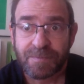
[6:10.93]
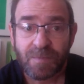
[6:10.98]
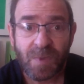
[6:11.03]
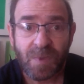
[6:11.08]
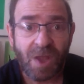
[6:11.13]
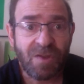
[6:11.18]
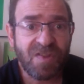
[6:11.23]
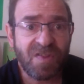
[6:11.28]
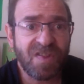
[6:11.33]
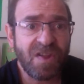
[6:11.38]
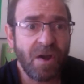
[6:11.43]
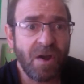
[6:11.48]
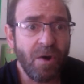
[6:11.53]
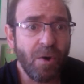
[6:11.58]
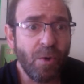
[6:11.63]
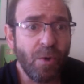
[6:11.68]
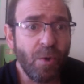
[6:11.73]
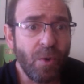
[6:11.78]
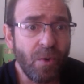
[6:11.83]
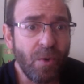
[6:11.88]

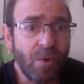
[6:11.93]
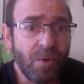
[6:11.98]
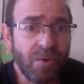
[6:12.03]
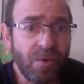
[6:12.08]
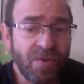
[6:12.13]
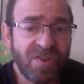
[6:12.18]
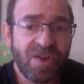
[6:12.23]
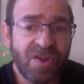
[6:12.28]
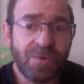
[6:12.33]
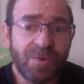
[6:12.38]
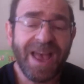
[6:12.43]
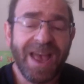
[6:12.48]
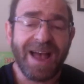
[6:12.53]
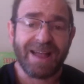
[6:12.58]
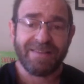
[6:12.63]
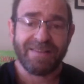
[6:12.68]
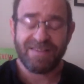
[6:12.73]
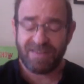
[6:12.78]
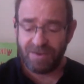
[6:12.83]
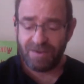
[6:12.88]
So
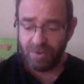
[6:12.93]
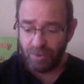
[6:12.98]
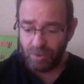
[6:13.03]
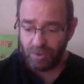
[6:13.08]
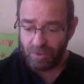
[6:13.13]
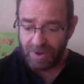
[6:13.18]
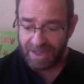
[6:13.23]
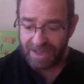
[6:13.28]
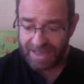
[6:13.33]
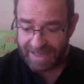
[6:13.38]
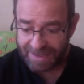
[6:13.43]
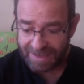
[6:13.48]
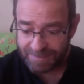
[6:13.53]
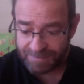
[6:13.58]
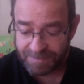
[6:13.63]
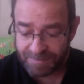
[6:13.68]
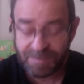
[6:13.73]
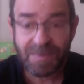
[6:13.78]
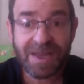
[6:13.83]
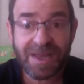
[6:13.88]

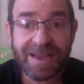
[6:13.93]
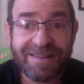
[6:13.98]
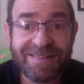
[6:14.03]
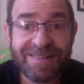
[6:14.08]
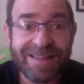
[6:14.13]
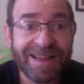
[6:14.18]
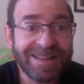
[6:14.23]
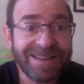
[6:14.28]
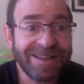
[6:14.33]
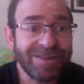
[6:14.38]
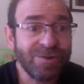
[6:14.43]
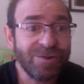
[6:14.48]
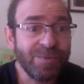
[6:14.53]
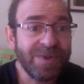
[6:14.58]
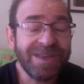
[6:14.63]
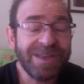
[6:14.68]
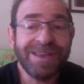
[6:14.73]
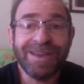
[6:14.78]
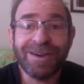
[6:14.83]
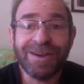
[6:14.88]
I'm excited to
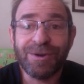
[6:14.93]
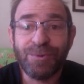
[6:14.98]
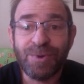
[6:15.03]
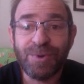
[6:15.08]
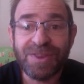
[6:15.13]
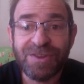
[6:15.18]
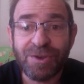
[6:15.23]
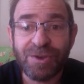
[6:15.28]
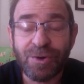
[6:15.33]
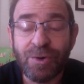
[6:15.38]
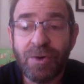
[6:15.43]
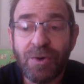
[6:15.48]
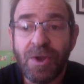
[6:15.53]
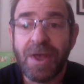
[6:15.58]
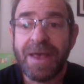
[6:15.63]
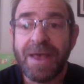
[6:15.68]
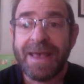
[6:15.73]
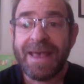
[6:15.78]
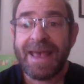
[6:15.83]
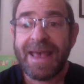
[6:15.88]
be here with you,
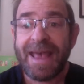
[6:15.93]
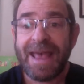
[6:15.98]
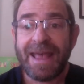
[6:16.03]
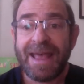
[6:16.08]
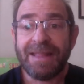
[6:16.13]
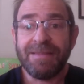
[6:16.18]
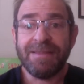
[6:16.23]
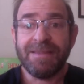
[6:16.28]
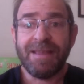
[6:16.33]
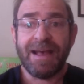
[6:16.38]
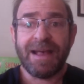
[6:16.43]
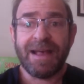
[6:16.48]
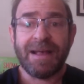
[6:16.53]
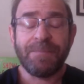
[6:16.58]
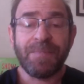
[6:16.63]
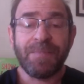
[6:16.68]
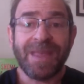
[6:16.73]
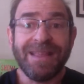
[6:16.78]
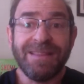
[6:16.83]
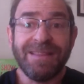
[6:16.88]
and
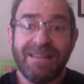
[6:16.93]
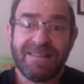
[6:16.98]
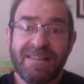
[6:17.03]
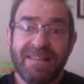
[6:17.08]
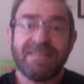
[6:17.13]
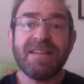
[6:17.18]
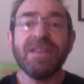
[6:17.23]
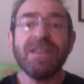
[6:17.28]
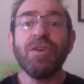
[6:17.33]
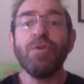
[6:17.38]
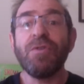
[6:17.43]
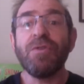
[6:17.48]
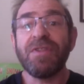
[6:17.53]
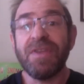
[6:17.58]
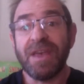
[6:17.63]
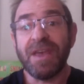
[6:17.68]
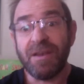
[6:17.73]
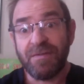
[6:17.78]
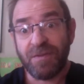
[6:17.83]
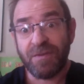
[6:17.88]
this is a new
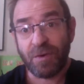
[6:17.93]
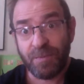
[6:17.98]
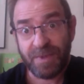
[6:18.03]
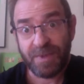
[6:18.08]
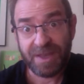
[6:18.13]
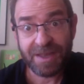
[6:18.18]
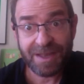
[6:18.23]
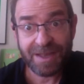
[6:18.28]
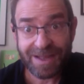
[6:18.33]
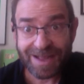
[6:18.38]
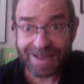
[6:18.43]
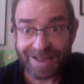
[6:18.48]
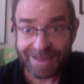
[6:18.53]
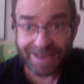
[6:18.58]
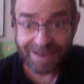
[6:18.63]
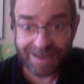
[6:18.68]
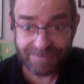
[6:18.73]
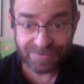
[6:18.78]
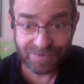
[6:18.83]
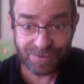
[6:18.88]
thing for me. I
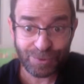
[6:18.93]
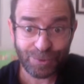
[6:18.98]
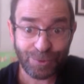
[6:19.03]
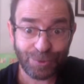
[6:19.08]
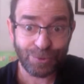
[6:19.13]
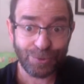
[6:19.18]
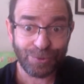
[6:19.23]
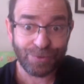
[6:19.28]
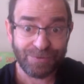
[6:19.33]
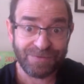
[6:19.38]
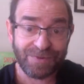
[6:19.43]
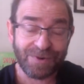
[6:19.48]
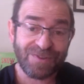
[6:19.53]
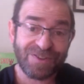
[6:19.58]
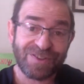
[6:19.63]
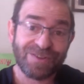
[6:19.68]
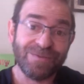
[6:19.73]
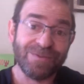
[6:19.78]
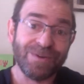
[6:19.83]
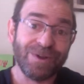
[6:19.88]
have to
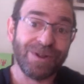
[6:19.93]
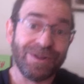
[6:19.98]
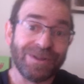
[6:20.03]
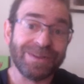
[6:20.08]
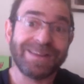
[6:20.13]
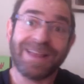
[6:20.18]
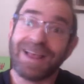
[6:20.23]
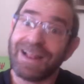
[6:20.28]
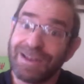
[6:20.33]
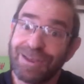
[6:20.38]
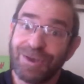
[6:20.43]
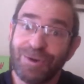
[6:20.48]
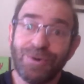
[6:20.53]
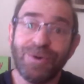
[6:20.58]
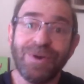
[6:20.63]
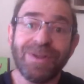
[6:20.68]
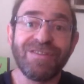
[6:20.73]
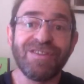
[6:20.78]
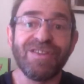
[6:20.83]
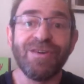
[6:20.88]
first of all tell
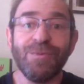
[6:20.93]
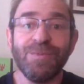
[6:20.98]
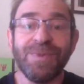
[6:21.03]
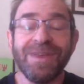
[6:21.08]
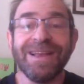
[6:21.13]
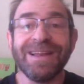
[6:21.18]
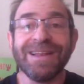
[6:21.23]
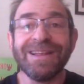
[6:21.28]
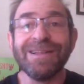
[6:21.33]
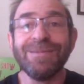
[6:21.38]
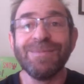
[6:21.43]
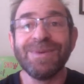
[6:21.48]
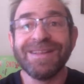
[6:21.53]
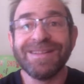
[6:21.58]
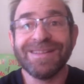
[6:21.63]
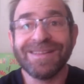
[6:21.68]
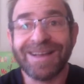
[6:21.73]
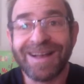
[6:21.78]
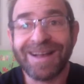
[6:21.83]
you, so be a little bit